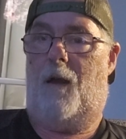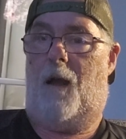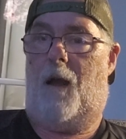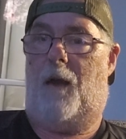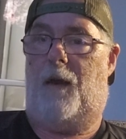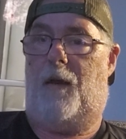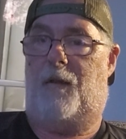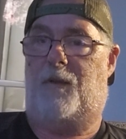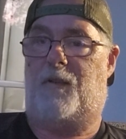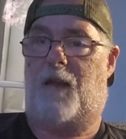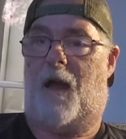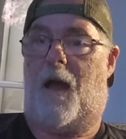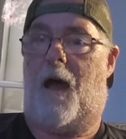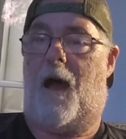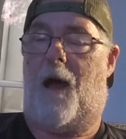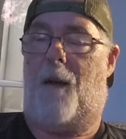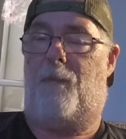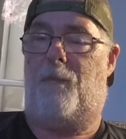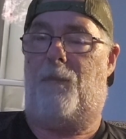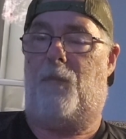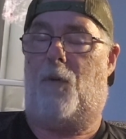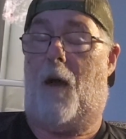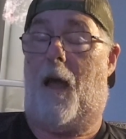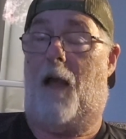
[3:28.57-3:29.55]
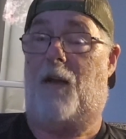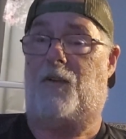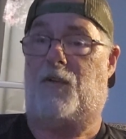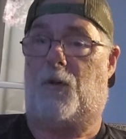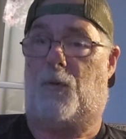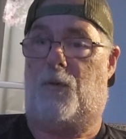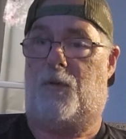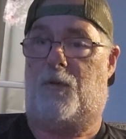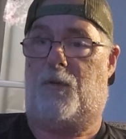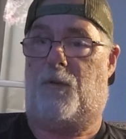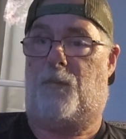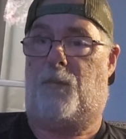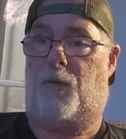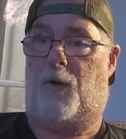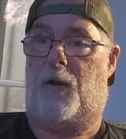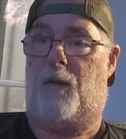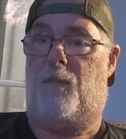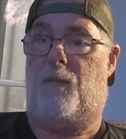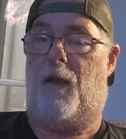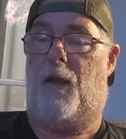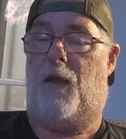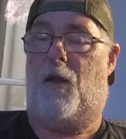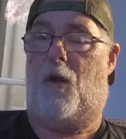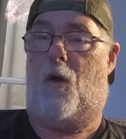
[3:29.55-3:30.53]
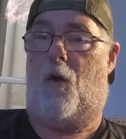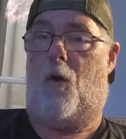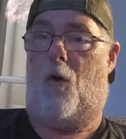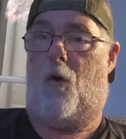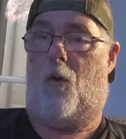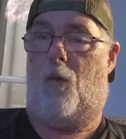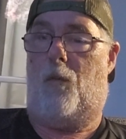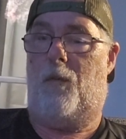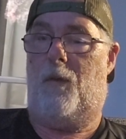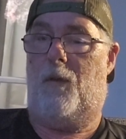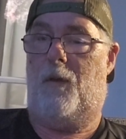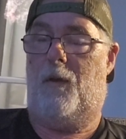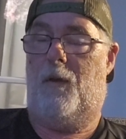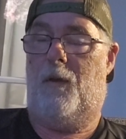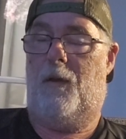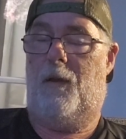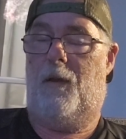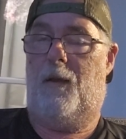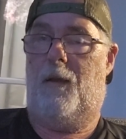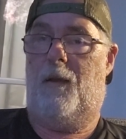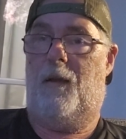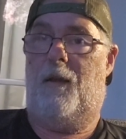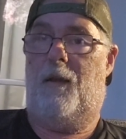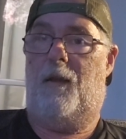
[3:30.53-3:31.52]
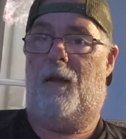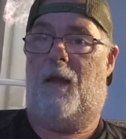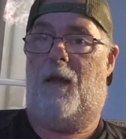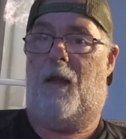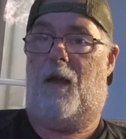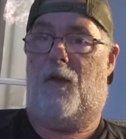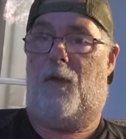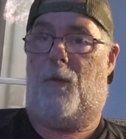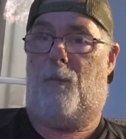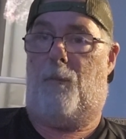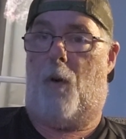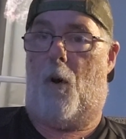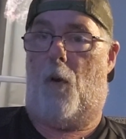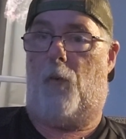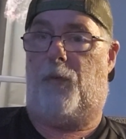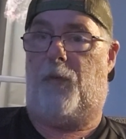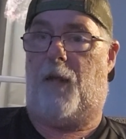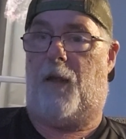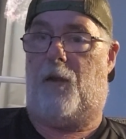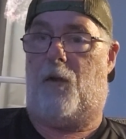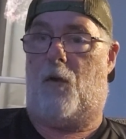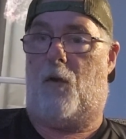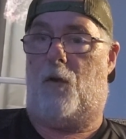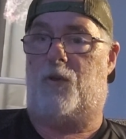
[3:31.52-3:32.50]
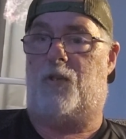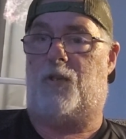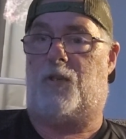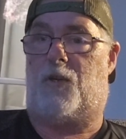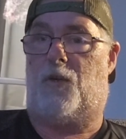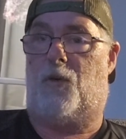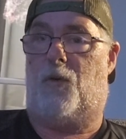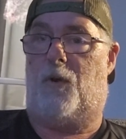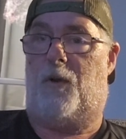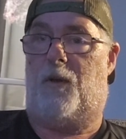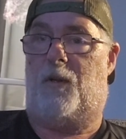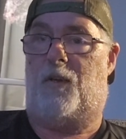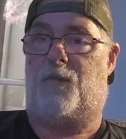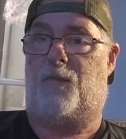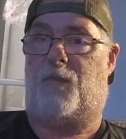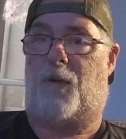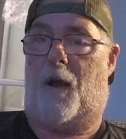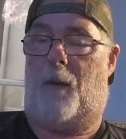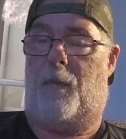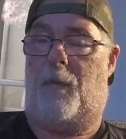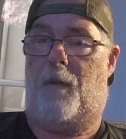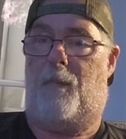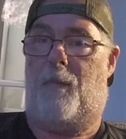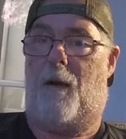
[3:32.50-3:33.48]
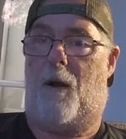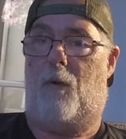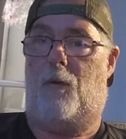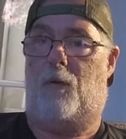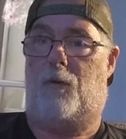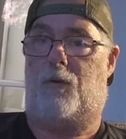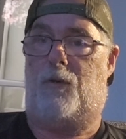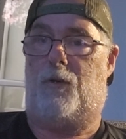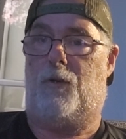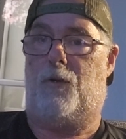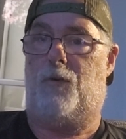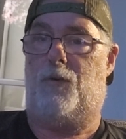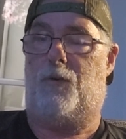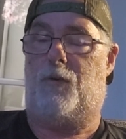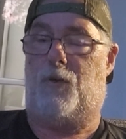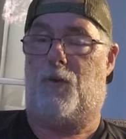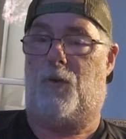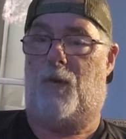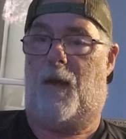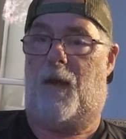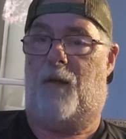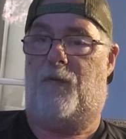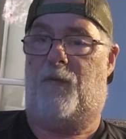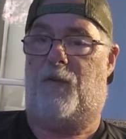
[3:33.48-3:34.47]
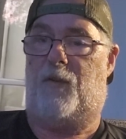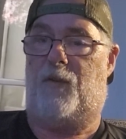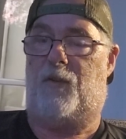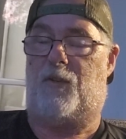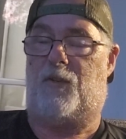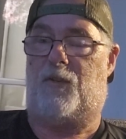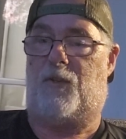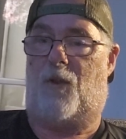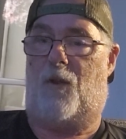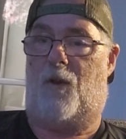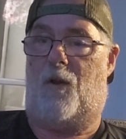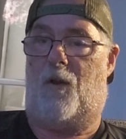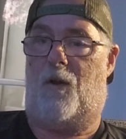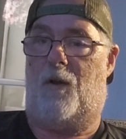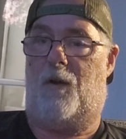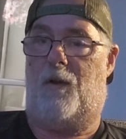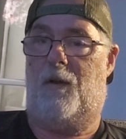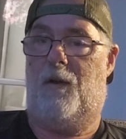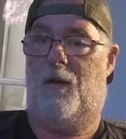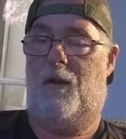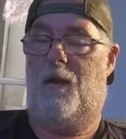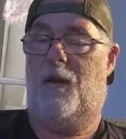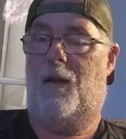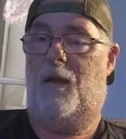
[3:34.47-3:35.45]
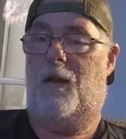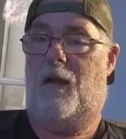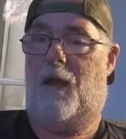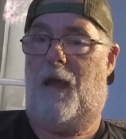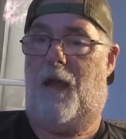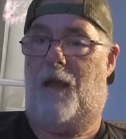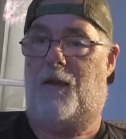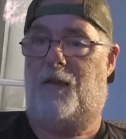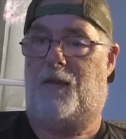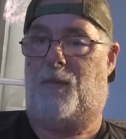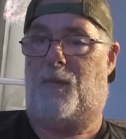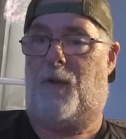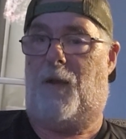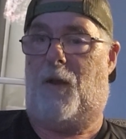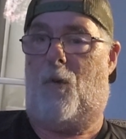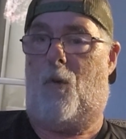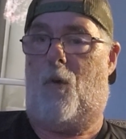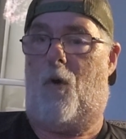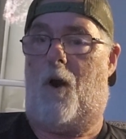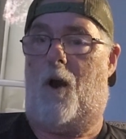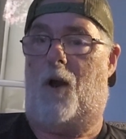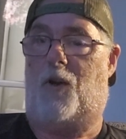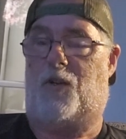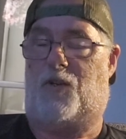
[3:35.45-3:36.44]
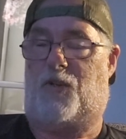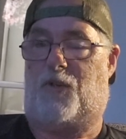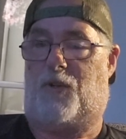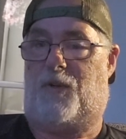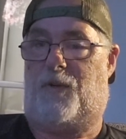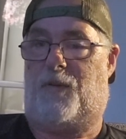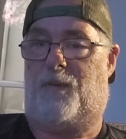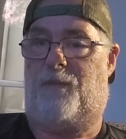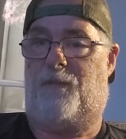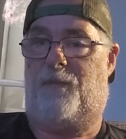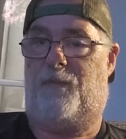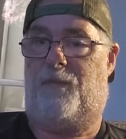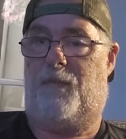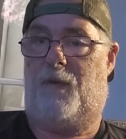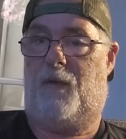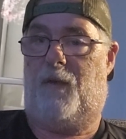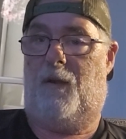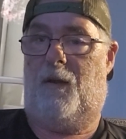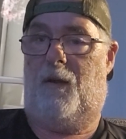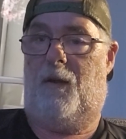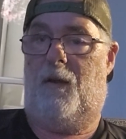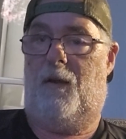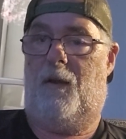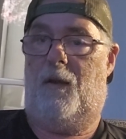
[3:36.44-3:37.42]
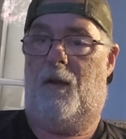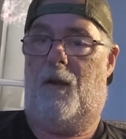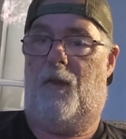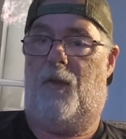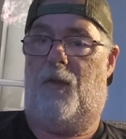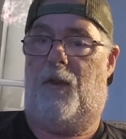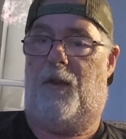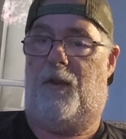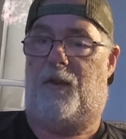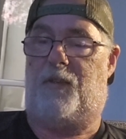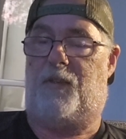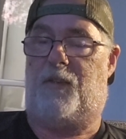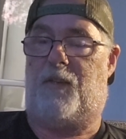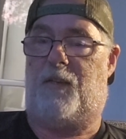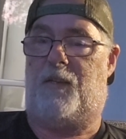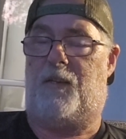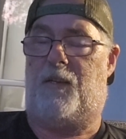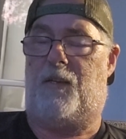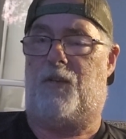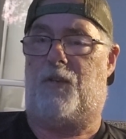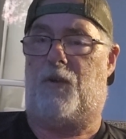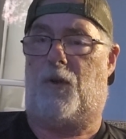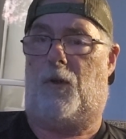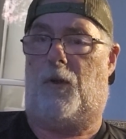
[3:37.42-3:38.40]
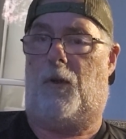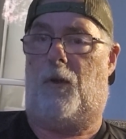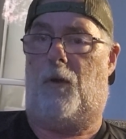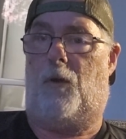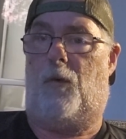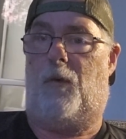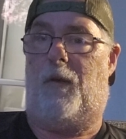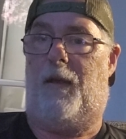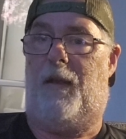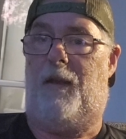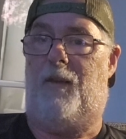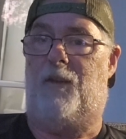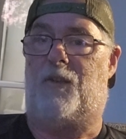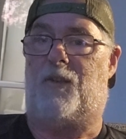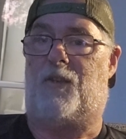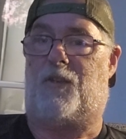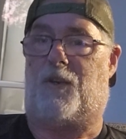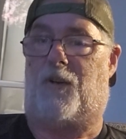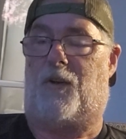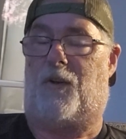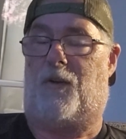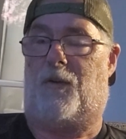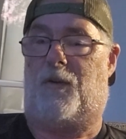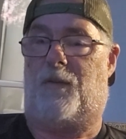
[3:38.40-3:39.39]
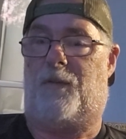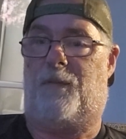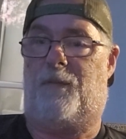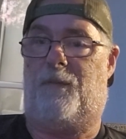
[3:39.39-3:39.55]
on the top. Well, actually, it was a pretty big hole. Now, the bolt that goes through it is probably about 2.5 inches long. It has a big washer. And then it sits into a little insert